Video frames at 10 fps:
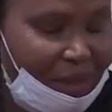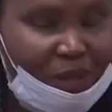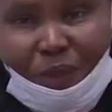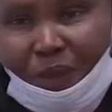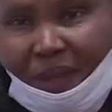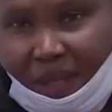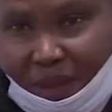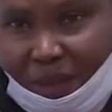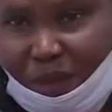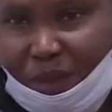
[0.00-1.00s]
So
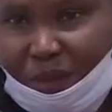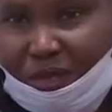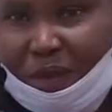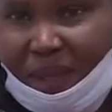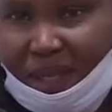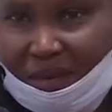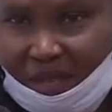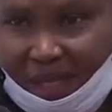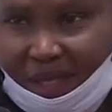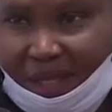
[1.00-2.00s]
thank you for
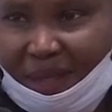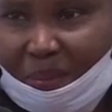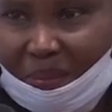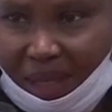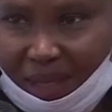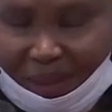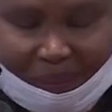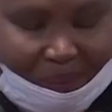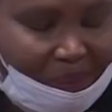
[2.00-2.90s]
inviting me.